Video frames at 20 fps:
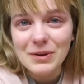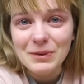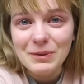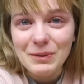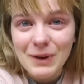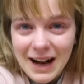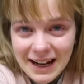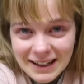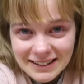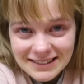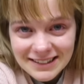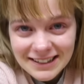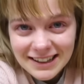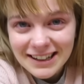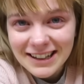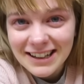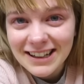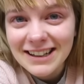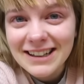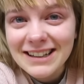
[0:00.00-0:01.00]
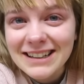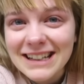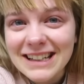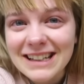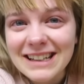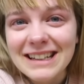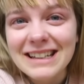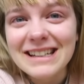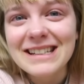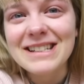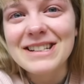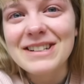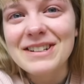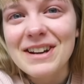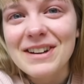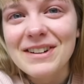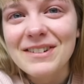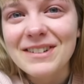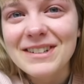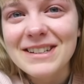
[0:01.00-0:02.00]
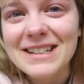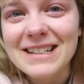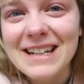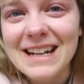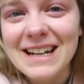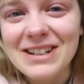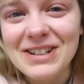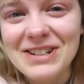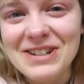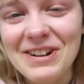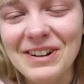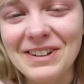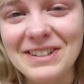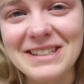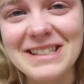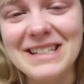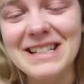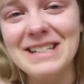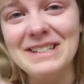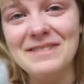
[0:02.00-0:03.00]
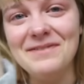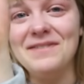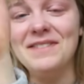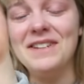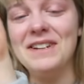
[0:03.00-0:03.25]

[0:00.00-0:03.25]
Well, at least you know not to take chances in